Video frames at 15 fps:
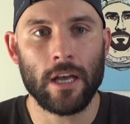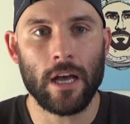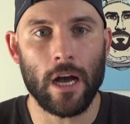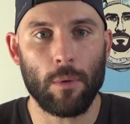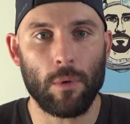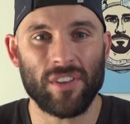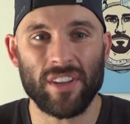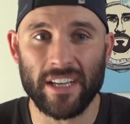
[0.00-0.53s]

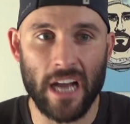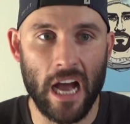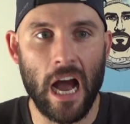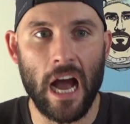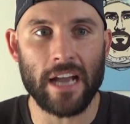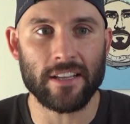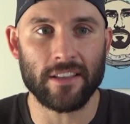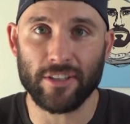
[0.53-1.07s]
while the
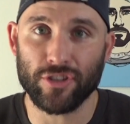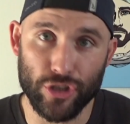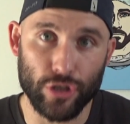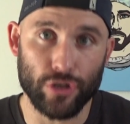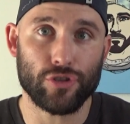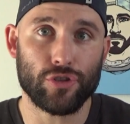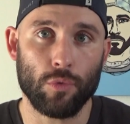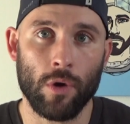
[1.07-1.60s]
guy like
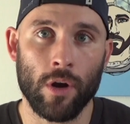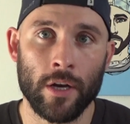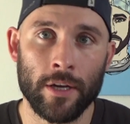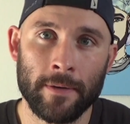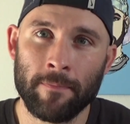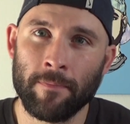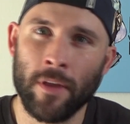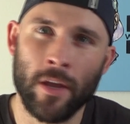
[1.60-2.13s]
cheers you on.